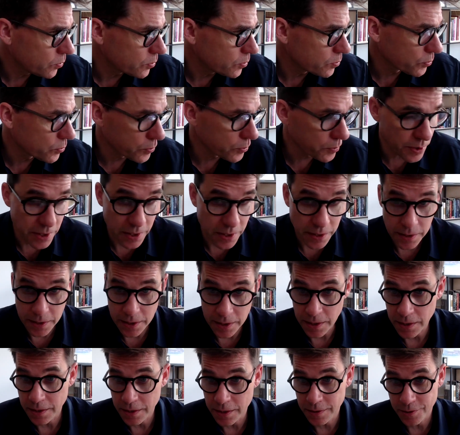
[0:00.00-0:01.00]
would
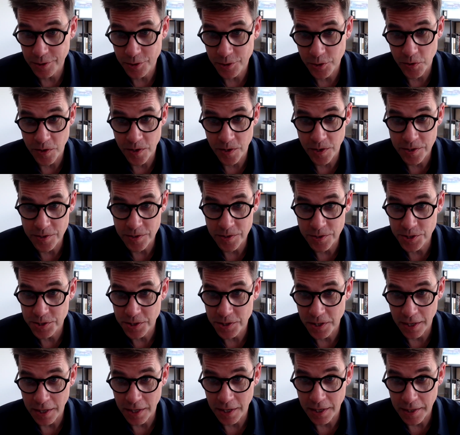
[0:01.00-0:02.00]
really encourage
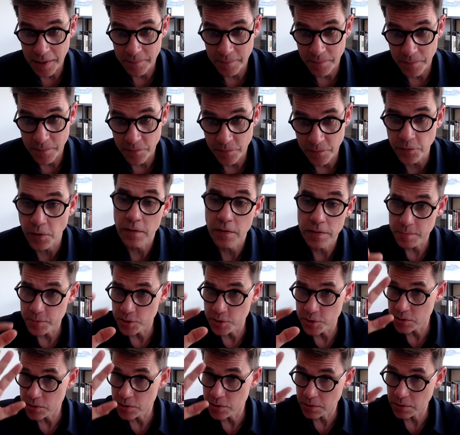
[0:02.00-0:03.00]
for on the
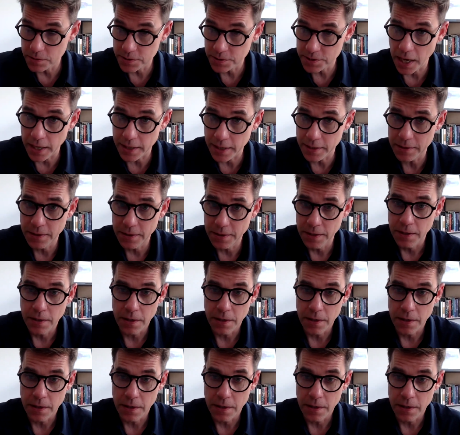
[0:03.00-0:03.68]
musical side,